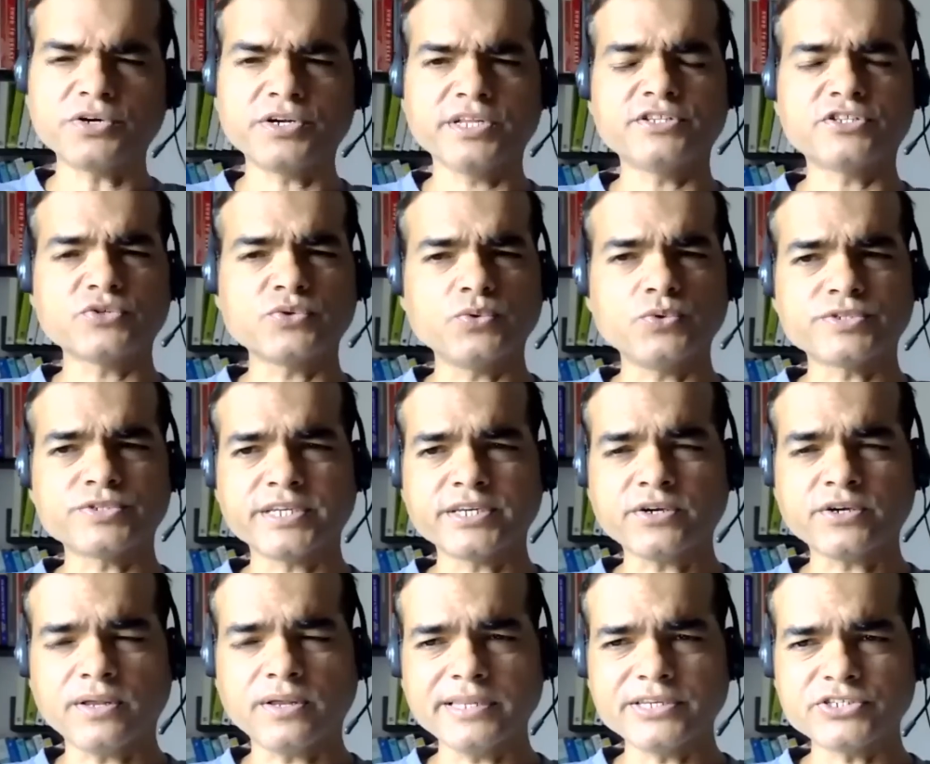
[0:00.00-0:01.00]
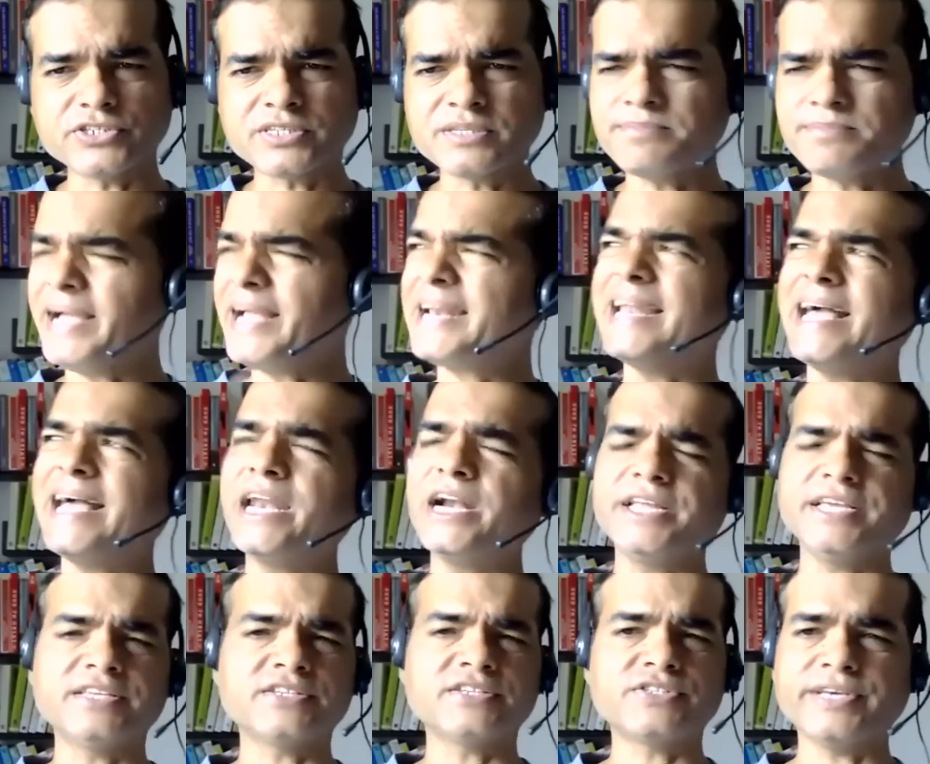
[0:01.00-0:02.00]
taught in schools and colleges. My
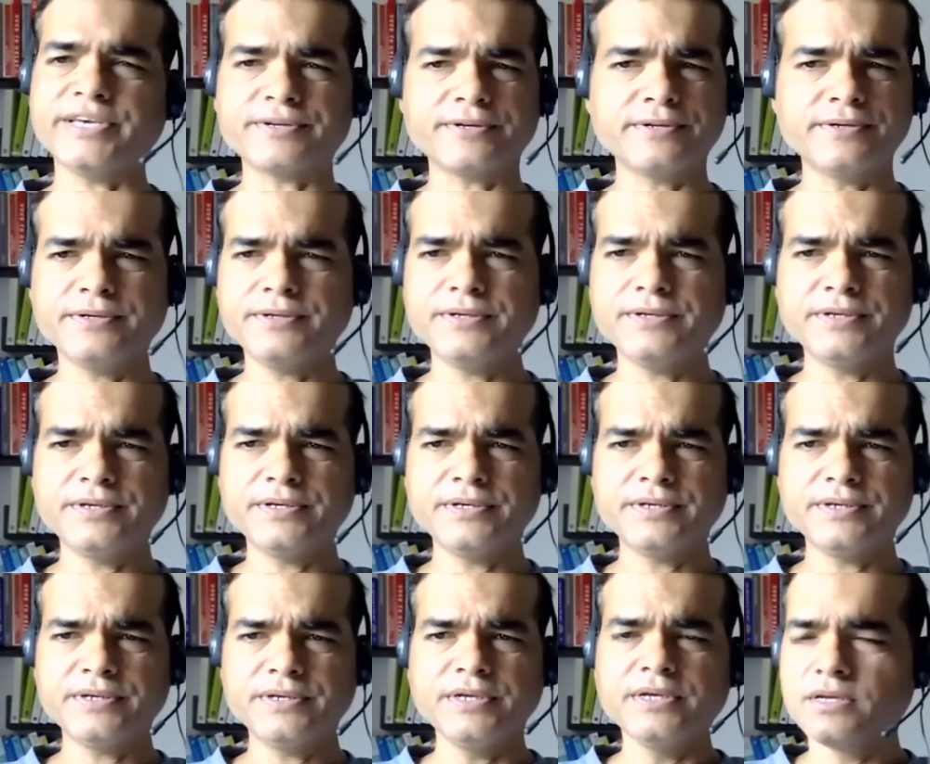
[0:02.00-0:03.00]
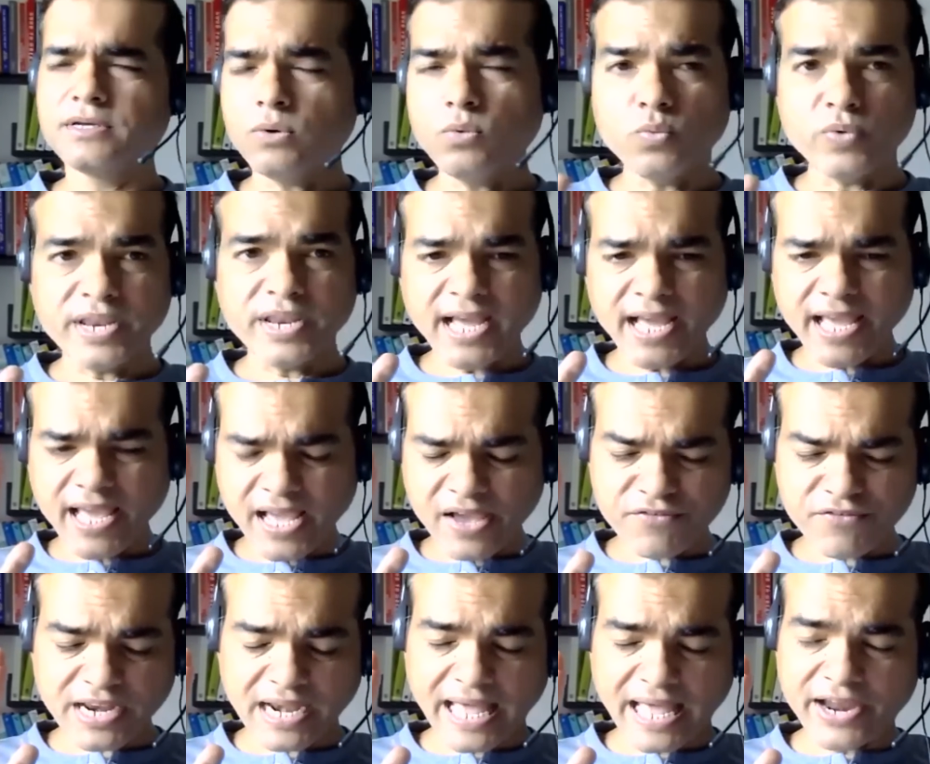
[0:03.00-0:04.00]
clarity is there. Now, when I
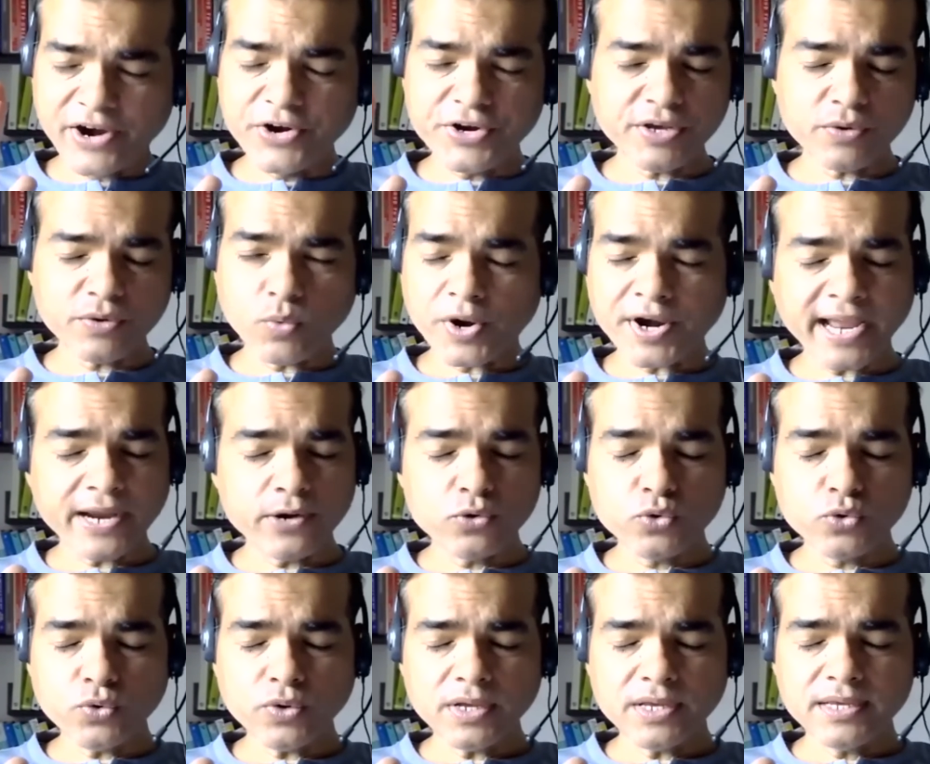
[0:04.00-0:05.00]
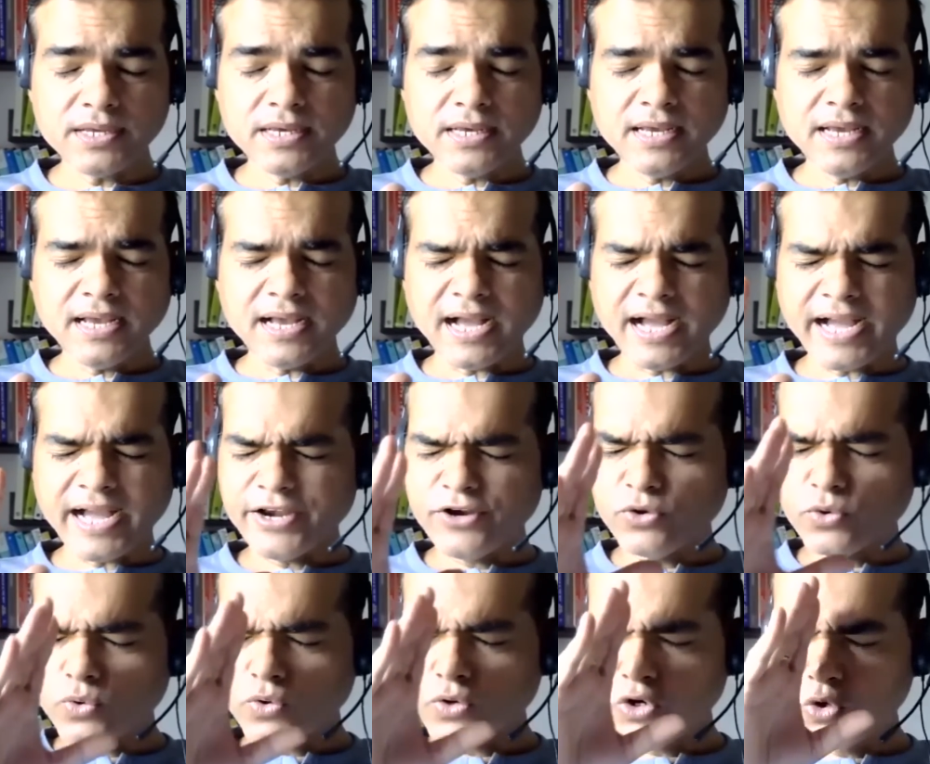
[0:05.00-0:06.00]
have clarity, what I do? I
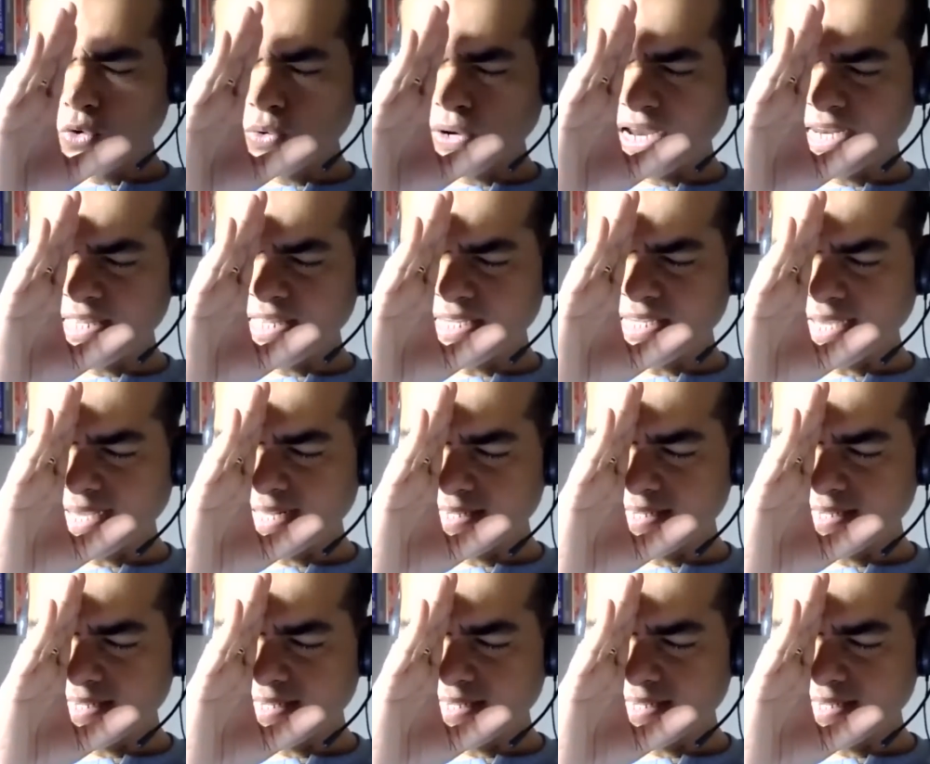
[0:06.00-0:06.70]
don't do anything